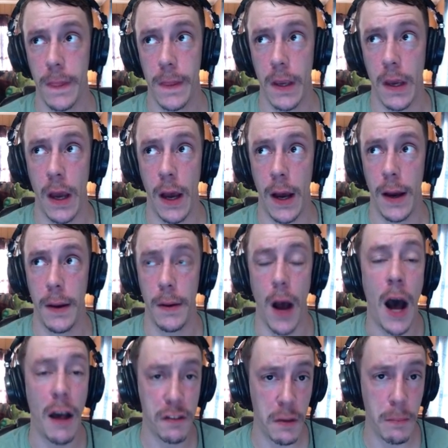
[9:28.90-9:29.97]
uh,
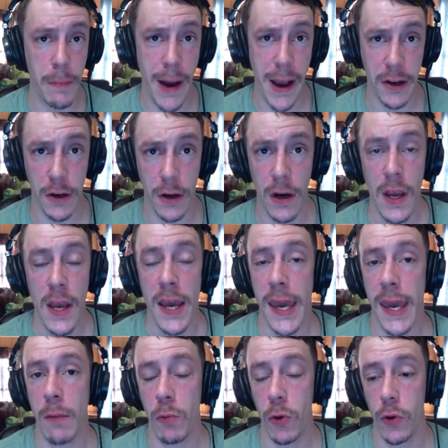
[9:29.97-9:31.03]
Awesome Miner,
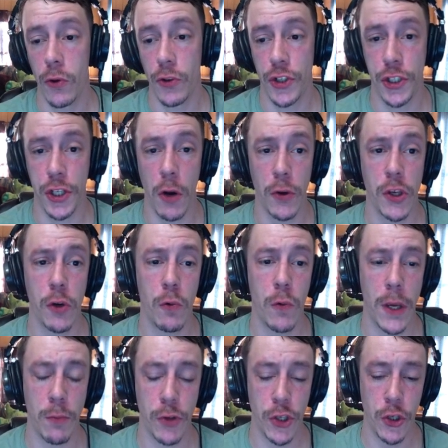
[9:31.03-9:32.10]
it will show you,
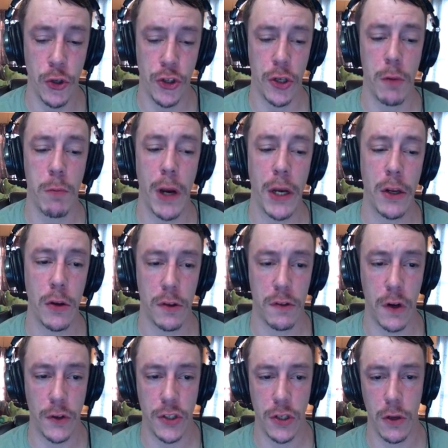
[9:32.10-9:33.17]
usually when you
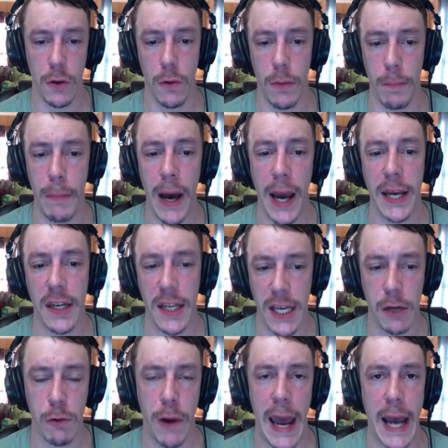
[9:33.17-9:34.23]
start to mine
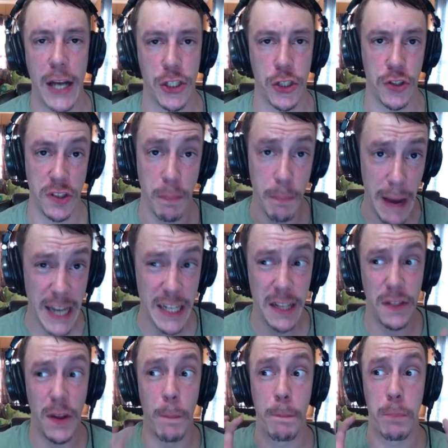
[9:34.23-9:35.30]
Equihash, you're just
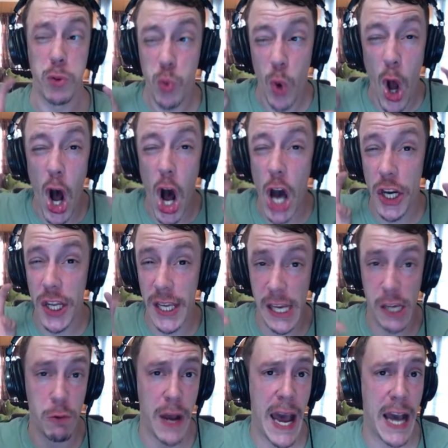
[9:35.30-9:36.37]
mining the broad
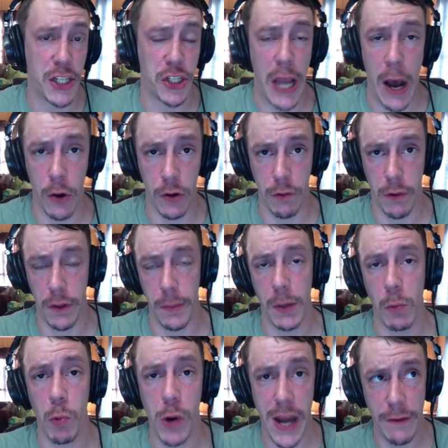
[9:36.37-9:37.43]
Equihash algorithm,
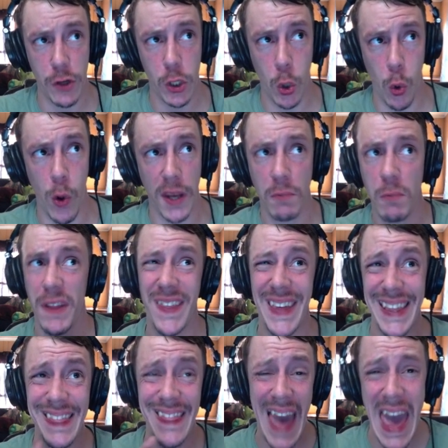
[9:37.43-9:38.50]
and whatever coin
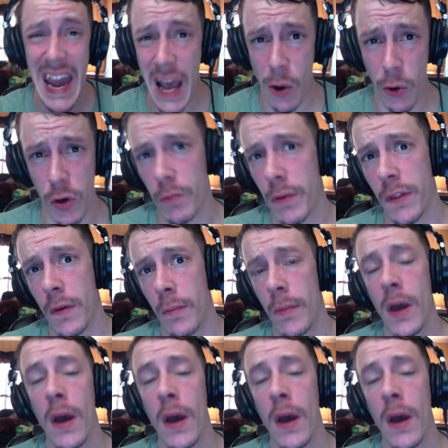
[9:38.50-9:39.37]
within that algorithm